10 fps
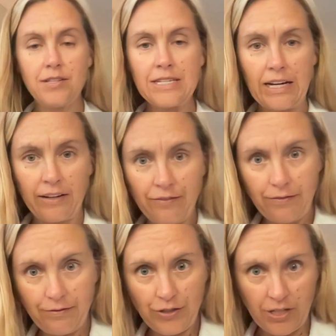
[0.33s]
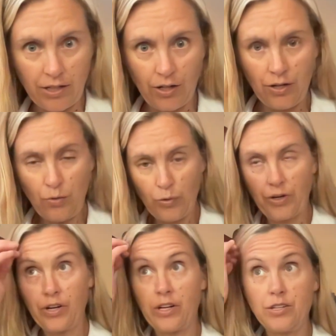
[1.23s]
Tonight for dinner, we're
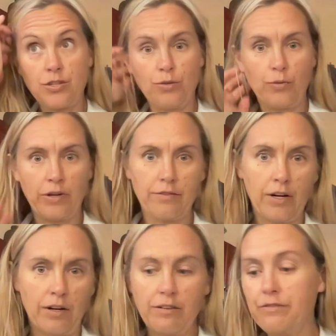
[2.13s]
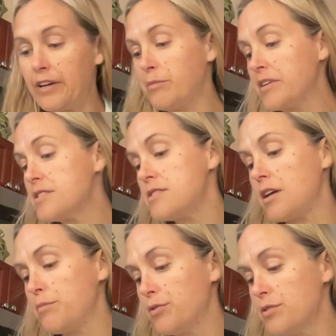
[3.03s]
going to do one of our family
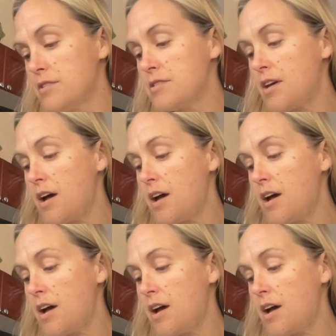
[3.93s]
staples,